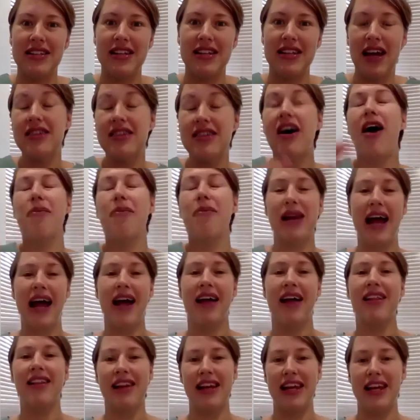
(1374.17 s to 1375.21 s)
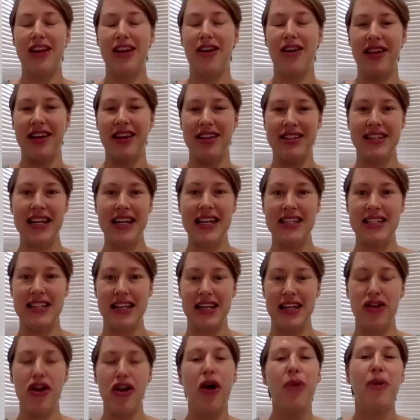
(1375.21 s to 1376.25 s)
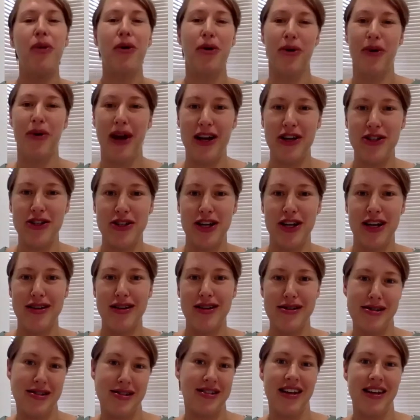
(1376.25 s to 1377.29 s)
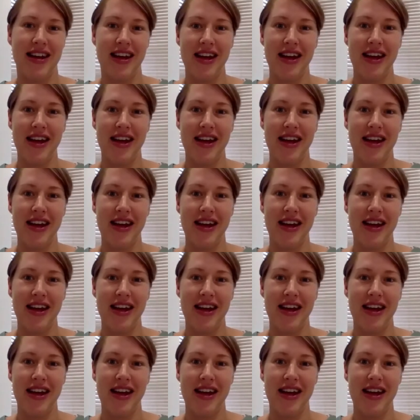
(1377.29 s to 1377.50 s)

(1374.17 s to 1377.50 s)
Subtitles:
I'm an athlete, you know, that's easy, no more questions,